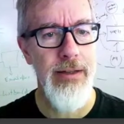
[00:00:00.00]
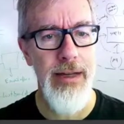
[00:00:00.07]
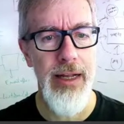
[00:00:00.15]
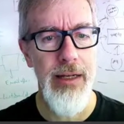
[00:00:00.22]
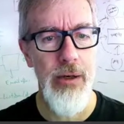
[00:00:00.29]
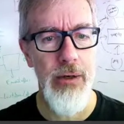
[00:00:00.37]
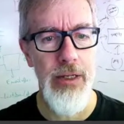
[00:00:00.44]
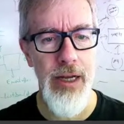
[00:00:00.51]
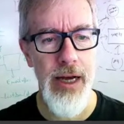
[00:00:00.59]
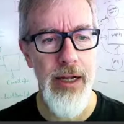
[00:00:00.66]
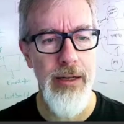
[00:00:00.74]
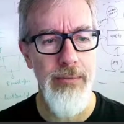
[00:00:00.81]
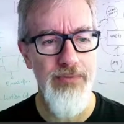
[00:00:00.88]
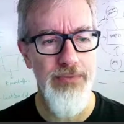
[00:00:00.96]
Then you're
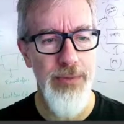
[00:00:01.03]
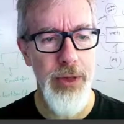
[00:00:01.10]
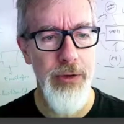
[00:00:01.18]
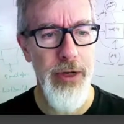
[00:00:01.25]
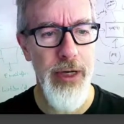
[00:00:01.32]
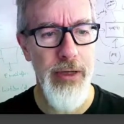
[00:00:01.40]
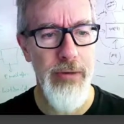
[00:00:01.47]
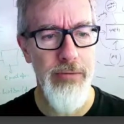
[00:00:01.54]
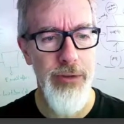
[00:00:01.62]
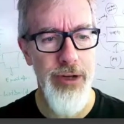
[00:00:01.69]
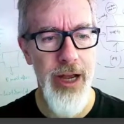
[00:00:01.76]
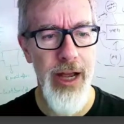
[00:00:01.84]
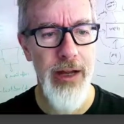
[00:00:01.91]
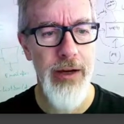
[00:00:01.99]
done. You can
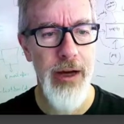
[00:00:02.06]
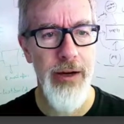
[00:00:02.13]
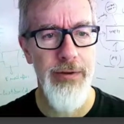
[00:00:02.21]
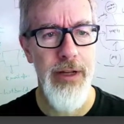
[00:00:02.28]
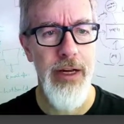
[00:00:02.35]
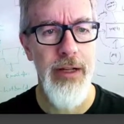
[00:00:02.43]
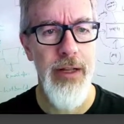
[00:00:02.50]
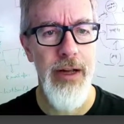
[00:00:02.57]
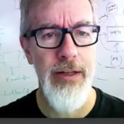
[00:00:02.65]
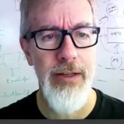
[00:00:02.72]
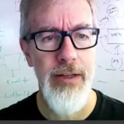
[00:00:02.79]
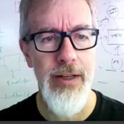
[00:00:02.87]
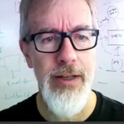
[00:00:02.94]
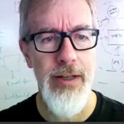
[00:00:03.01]
check I've done
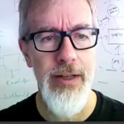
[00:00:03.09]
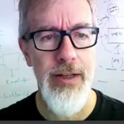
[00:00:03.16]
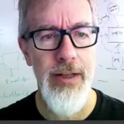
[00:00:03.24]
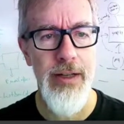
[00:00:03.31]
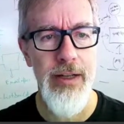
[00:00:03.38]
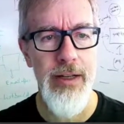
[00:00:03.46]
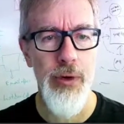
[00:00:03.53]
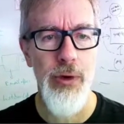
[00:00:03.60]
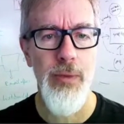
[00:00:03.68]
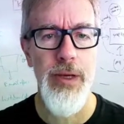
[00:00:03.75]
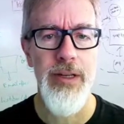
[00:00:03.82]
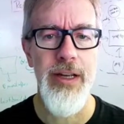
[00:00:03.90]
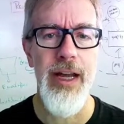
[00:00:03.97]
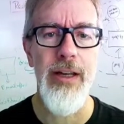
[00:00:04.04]
this. That will confirm the
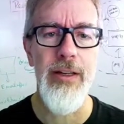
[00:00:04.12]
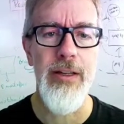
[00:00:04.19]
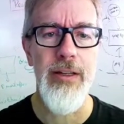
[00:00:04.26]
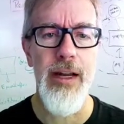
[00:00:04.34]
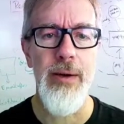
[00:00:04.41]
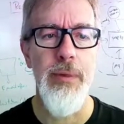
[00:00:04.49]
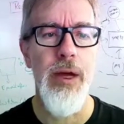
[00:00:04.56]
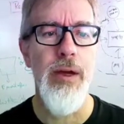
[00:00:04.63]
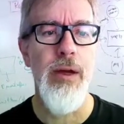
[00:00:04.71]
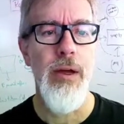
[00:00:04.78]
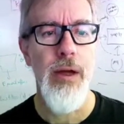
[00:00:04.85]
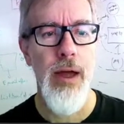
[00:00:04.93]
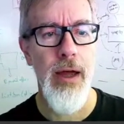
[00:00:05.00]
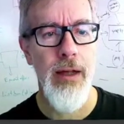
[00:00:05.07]
second step
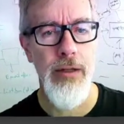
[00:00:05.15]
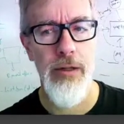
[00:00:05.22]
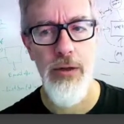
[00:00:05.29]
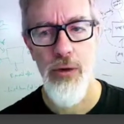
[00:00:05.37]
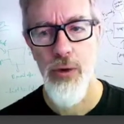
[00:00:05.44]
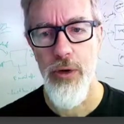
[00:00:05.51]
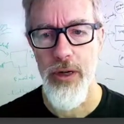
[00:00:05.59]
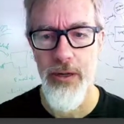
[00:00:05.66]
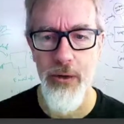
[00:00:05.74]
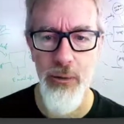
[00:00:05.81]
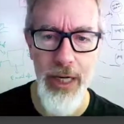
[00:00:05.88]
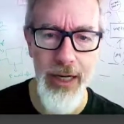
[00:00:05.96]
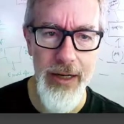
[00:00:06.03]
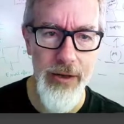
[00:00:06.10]
and turn the
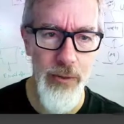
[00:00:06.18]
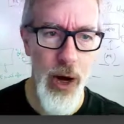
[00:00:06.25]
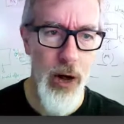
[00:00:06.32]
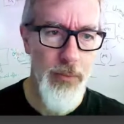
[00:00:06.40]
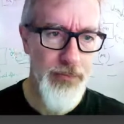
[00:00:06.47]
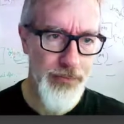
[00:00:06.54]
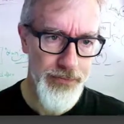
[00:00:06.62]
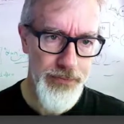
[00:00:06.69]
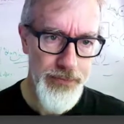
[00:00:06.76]
screen as well.